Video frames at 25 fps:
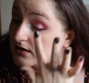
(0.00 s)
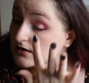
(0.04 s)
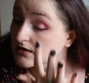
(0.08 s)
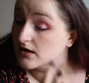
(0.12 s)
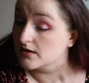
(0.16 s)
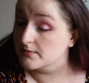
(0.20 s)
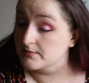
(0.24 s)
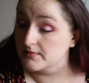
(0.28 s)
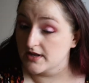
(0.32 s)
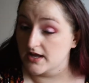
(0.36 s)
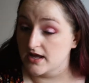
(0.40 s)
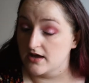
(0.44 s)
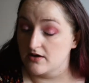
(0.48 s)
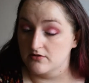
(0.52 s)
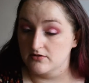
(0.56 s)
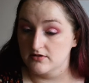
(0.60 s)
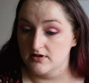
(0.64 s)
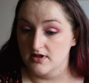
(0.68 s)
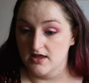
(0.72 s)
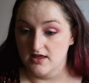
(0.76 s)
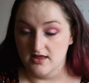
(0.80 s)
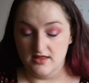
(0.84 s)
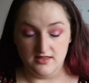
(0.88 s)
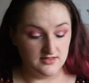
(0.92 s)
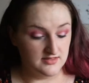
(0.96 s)
are coming out,
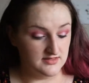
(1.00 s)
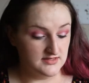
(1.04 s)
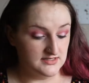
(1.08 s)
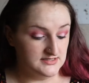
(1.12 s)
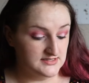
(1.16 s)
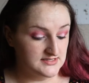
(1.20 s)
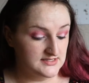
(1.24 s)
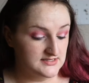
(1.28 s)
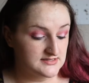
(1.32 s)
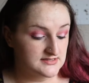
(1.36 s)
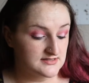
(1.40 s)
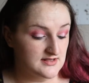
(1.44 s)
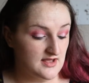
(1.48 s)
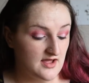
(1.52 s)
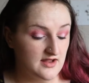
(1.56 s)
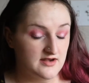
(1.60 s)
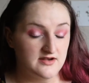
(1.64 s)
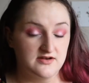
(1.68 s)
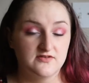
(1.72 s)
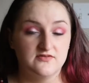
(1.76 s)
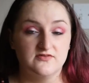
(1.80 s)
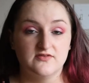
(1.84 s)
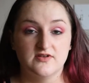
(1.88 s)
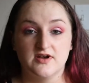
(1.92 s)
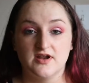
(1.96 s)
this is kind
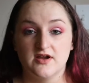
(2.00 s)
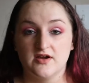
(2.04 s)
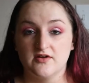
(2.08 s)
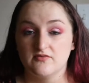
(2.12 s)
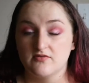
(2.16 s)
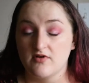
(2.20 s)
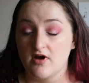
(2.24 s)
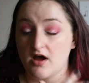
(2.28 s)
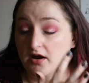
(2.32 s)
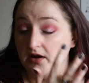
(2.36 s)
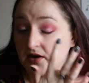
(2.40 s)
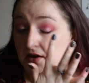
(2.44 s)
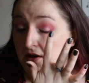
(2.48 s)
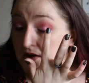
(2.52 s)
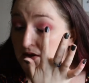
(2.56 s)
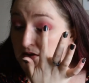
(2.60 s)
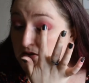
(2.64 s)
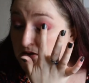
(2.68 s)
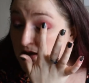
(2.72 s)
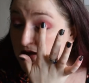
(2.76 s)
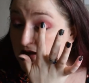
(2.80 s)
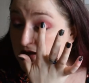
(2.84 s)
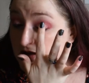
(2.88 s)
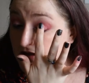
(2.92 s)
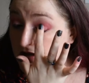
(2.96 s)
of an ironic
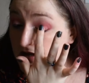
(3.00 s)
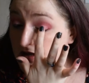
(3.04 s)
like